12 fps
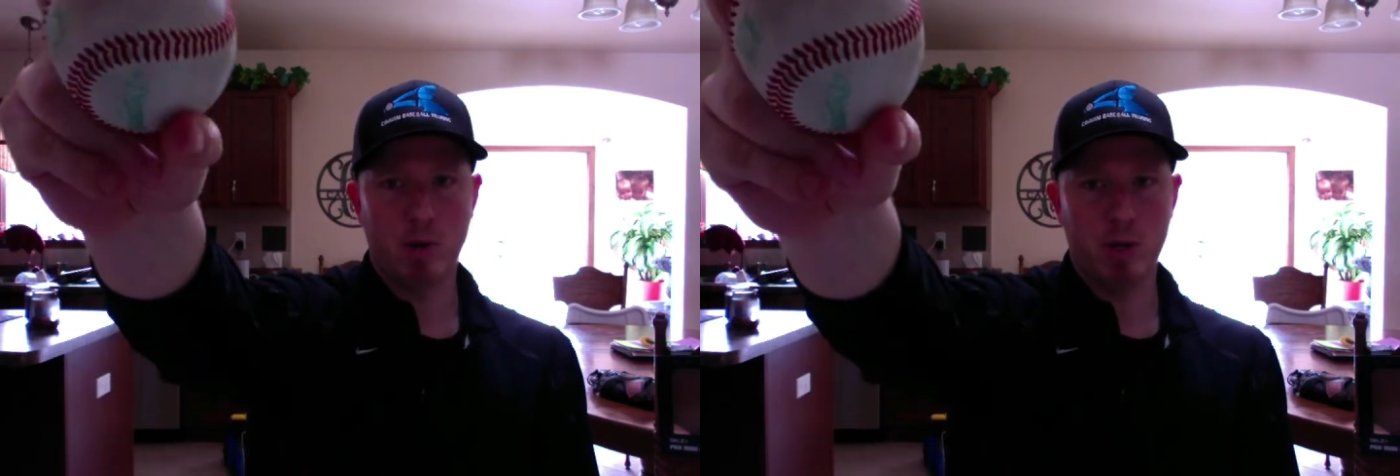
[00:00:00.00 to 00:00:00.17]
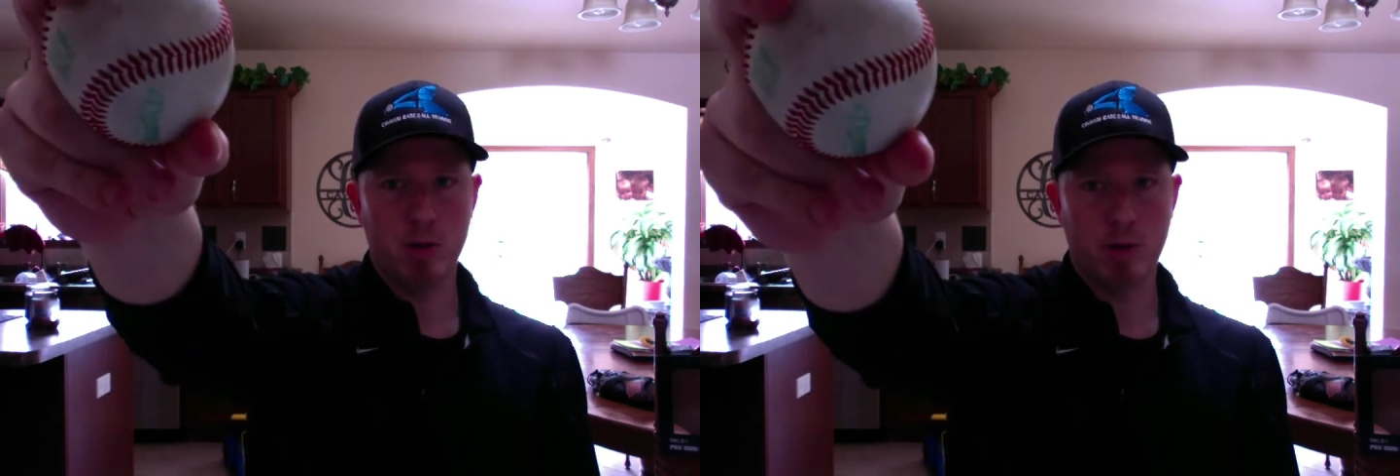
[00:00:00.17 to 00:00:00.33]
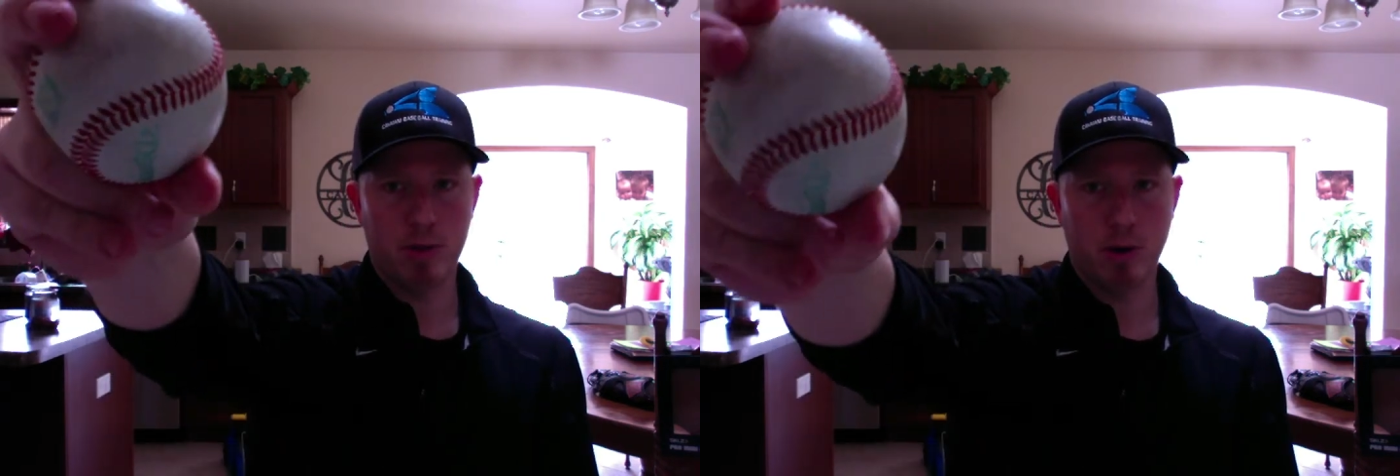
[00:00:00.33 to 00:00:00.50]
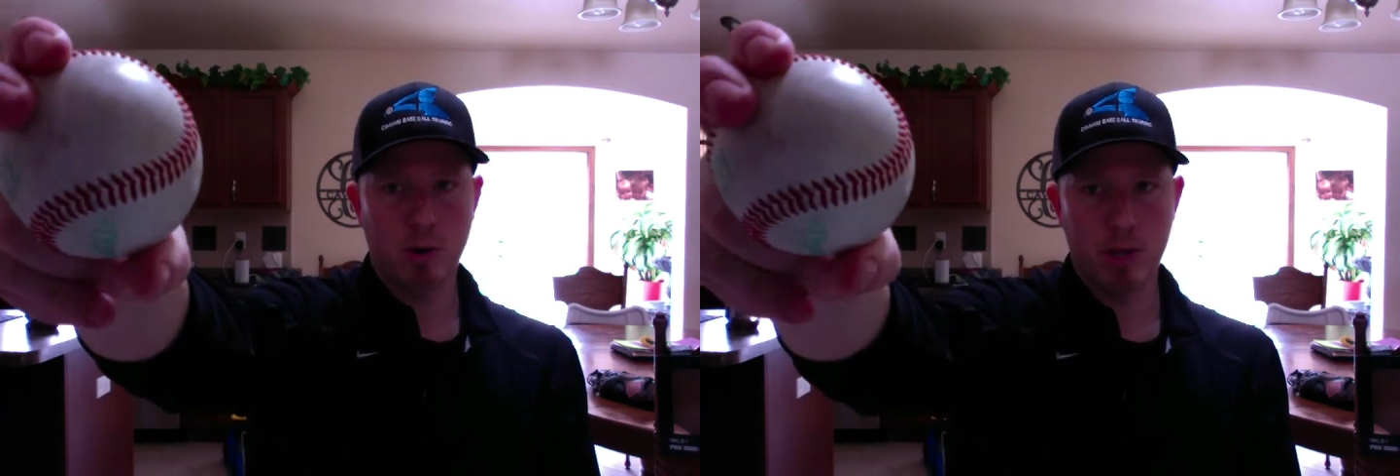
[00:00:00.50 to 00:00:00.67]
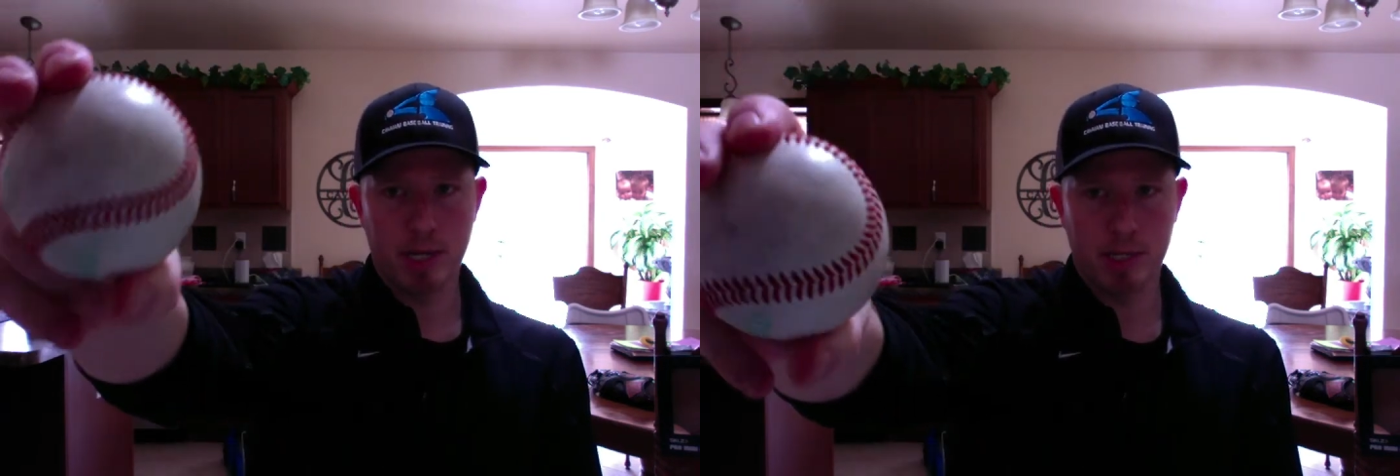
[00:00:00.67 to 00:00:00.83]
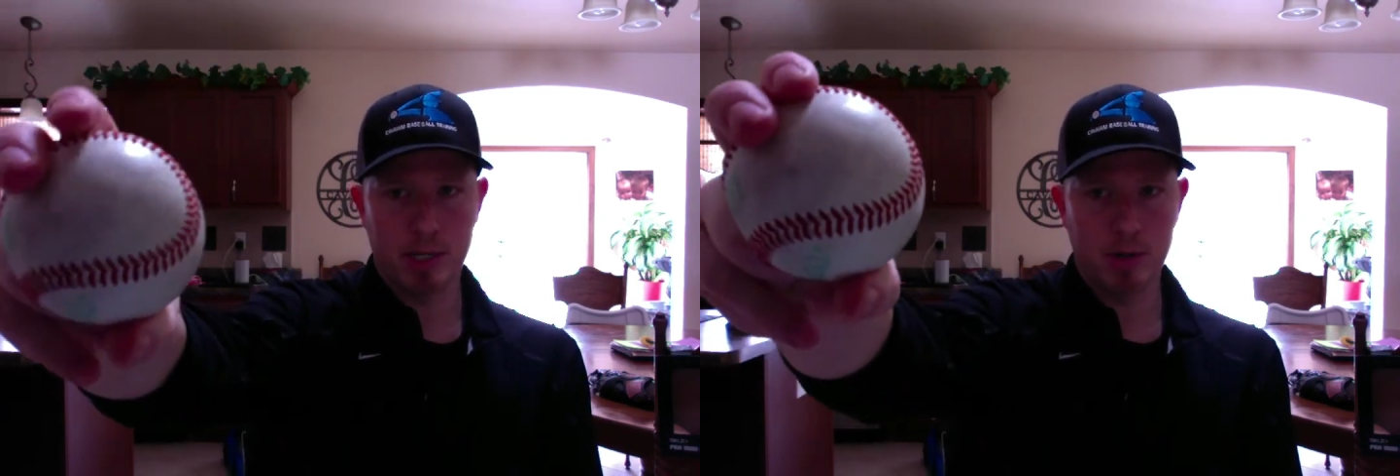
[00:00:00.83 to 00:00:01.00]
when you throw
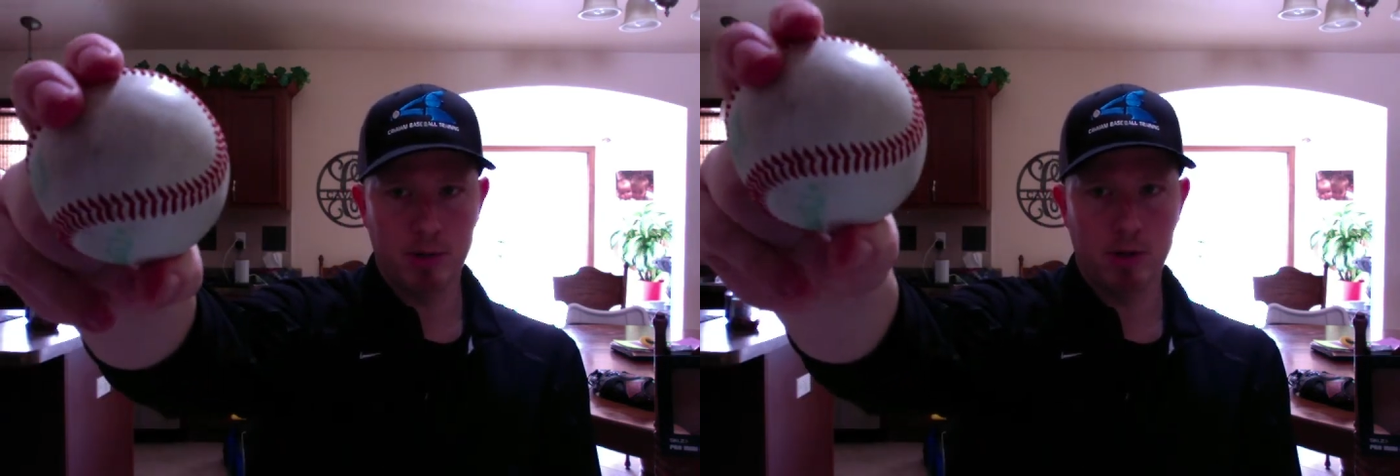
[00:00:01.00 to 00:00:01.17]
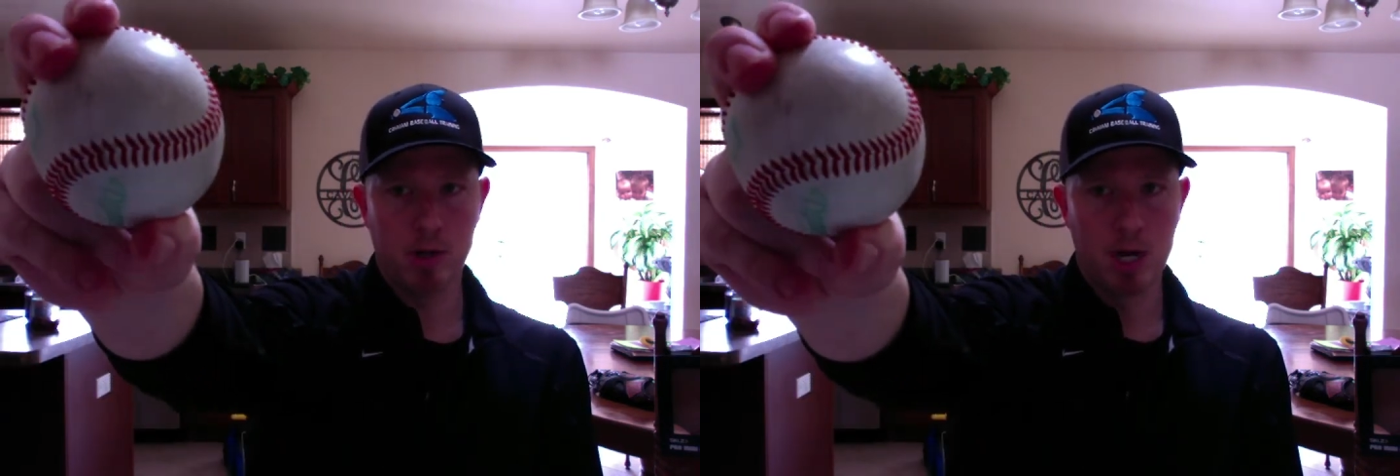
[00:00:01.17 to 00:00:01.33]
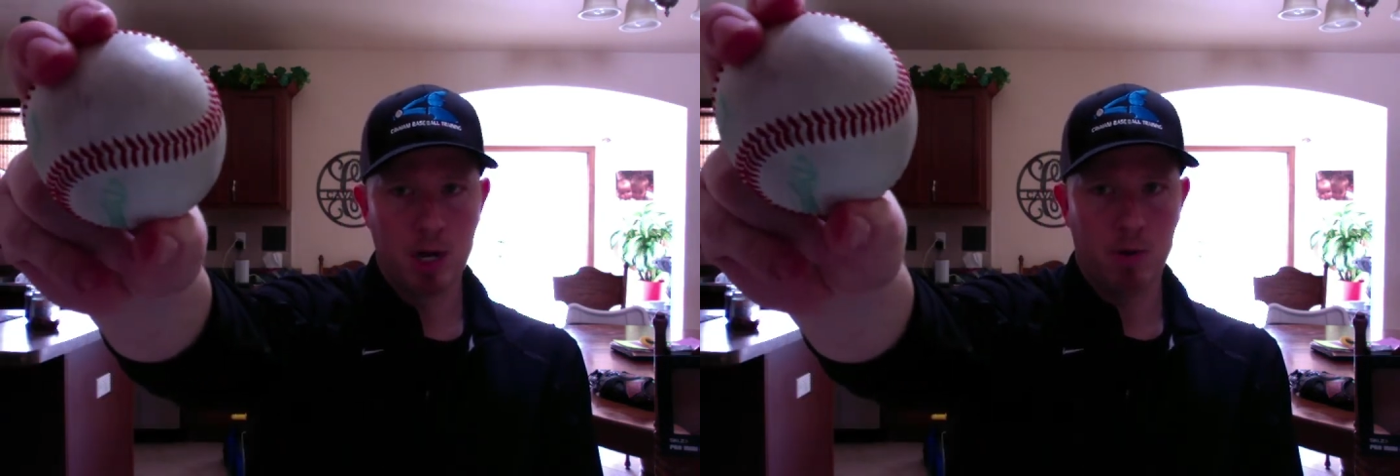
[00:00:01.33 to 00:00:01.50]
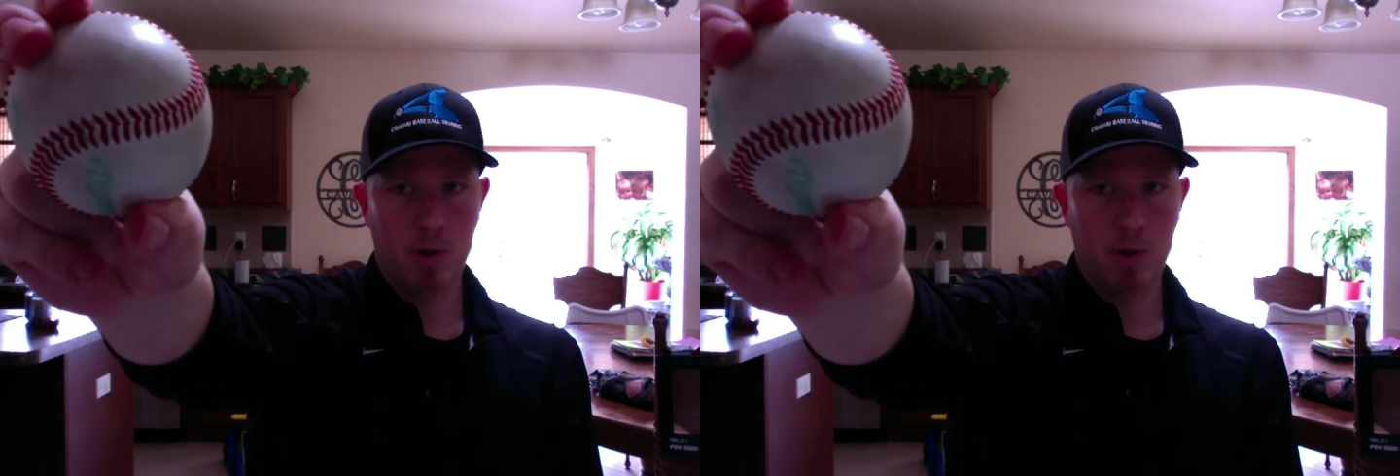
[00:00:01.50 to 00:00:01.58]
this too,